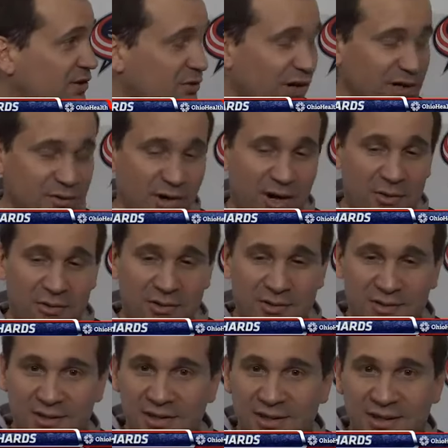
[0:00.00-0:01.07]
Great crowd.
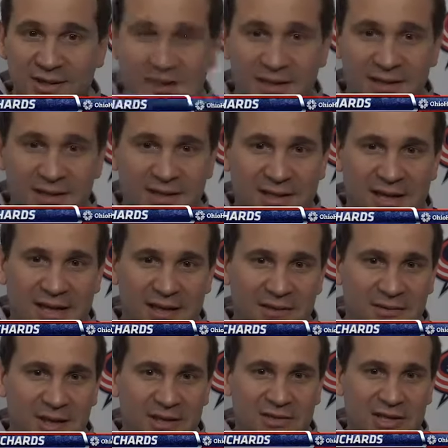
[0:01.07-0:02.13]

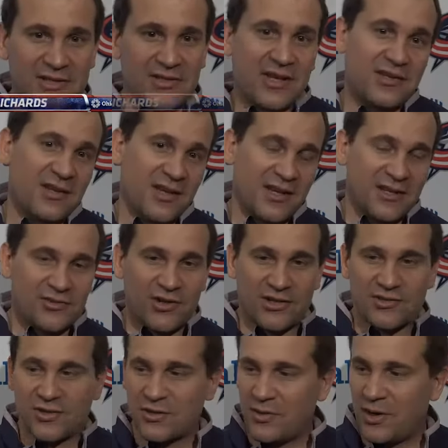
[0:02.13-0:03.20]
And as I said, I
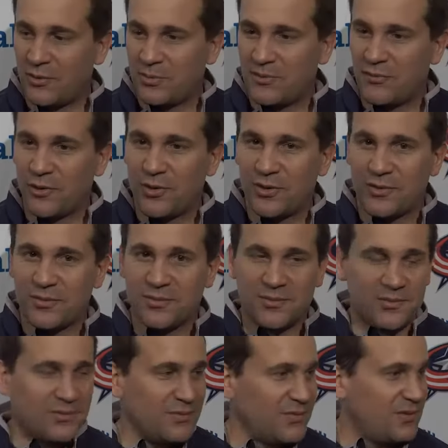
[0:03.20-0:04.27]
addressed the crowd before
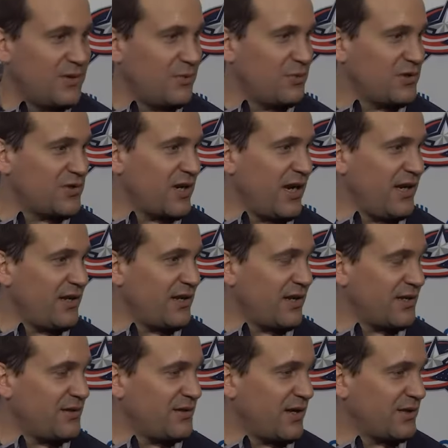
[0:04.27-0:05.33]
we
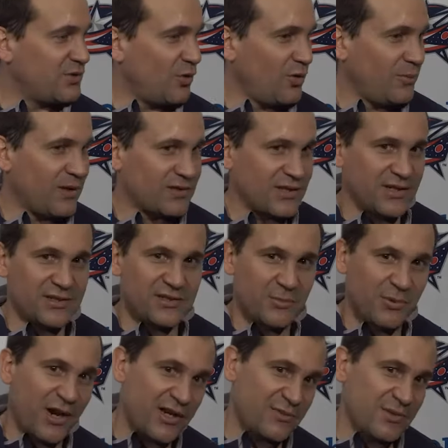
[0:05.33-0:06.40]
skated. I told them, I said, it
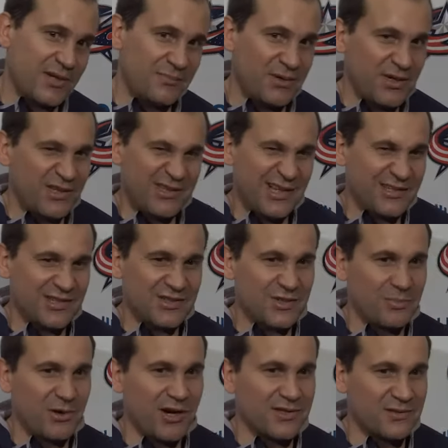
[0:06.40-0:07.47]
surprised me, but it doesn't
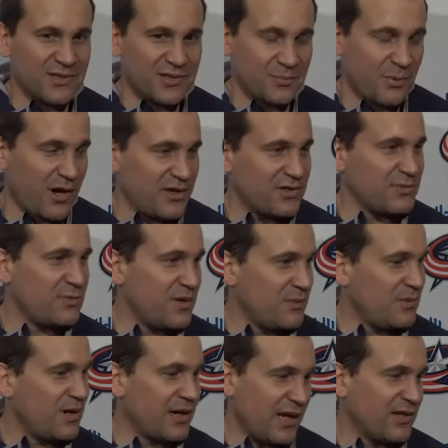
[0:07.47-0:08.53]
surprise me. It surprises me,
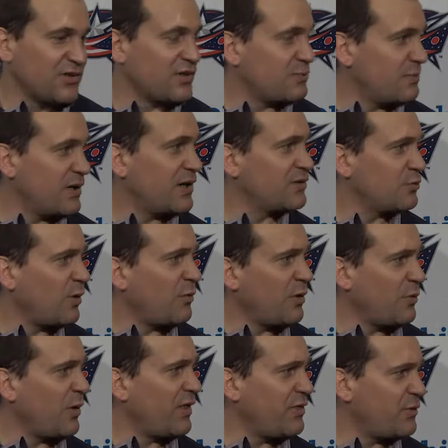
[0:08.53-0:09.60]
again, just because what
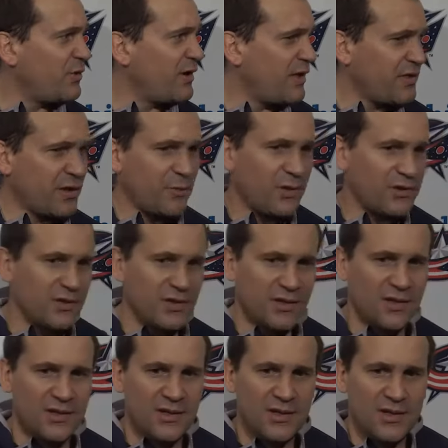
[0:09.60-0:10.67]
we went through, and I think
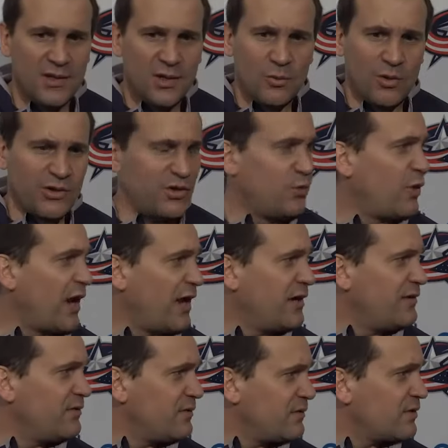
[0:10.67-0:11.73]
what you read,
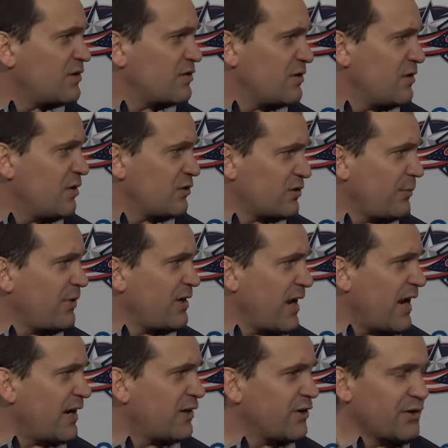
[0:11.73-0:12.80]
just, you know, some of the
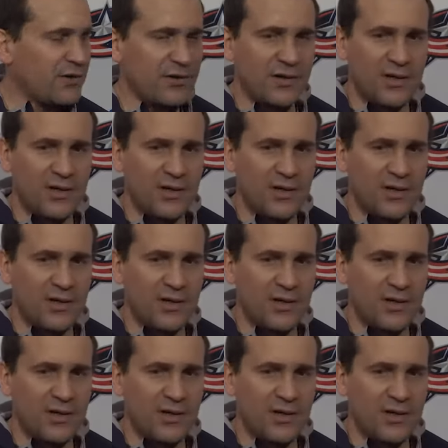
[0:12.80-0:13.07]
anger.